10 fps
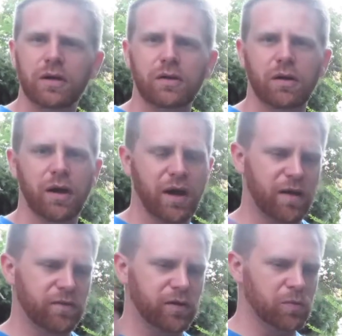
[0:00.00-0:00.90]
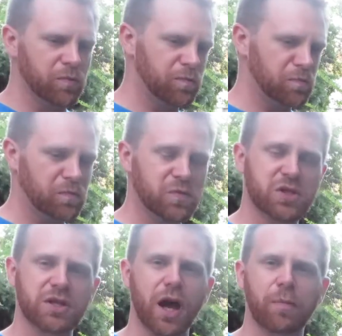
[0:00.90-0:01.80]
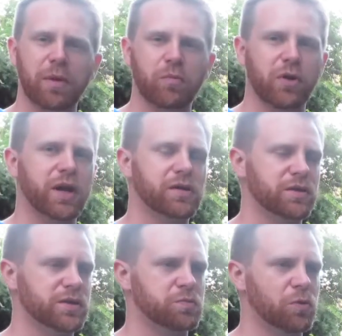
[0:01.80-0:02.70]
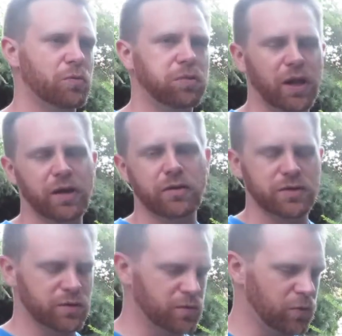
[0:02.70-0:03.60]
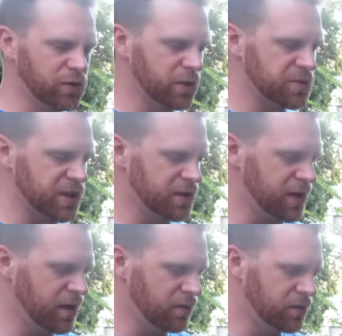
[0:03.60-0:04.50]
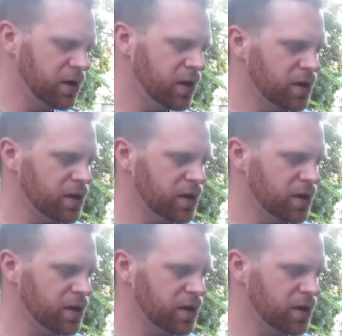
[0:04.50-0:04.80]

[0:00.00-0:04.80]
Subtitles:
You're not having to stop and break the sprue plate or turn the mold upside down,